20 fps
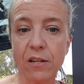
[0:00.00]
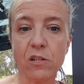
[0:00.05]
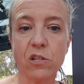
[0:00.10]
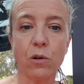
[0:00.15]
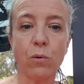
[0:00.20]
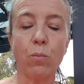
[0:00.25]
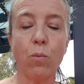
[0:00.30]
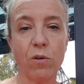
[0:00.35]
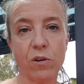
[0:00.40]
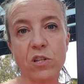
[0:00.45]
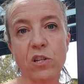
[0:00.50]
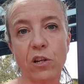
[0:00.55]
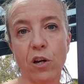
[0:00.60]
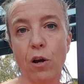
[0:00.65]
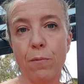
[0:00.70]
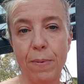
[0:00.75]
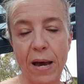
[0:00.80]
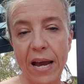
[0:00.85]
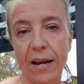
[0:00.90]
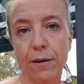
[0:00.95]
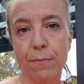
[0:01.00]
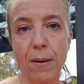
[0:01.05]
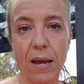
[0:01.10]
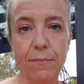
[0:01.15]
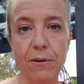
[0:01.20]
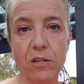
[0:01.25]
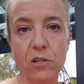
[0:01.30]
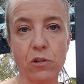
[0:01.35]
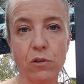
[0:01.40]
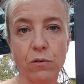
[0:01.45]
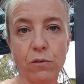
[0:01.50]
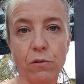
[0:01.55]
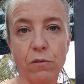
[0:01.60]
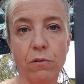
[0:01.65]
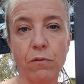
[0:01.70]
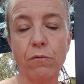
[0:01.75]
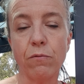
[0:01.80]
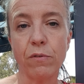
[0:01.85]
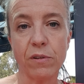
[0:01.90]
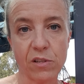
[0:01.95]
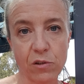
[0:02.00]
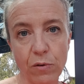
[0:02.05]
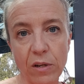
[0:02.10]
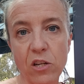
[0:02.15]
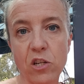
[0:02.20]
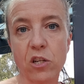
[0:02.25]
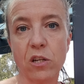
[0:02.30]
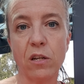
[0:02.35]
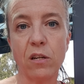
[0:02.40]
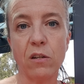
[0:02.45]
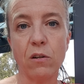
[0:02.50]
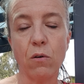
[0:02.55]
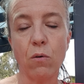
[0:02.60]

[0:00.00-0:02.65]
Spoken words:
to want to go back maybe to restriction